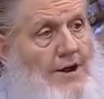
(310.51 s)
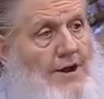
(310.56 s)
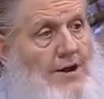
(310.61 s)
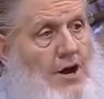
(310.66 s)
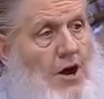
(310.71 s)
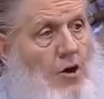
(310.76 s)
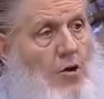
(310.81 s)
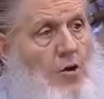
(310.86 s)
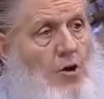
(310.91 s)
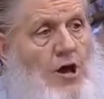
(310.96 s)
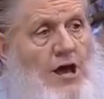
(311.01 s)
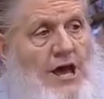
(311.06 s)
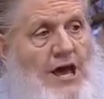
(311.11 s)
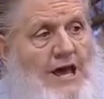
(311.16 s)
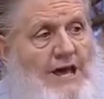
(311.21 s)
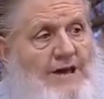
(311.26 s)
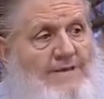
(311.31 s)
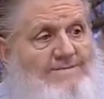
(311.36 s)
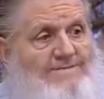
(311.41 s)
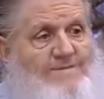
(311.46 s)
I know.
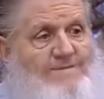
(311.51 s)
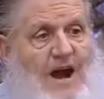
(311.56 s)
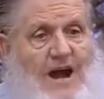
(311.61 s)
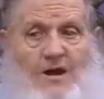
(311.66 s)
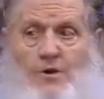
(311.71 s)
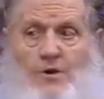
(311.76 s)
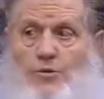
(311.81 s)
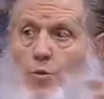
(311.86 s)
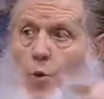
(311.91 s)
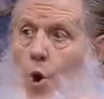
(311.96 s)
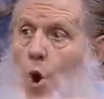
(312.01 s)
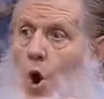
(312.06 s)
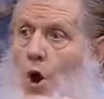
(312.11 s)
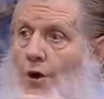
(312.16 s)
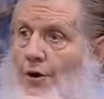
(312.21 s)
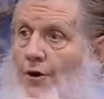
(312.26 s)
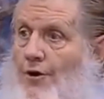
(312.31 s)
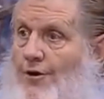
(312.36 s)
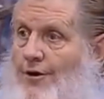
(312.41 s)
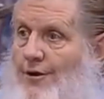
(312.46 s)
He can find
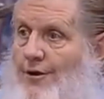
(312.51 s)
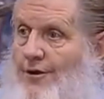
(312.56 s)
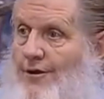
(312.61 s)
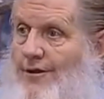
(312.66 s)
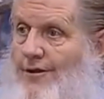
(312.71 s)
water.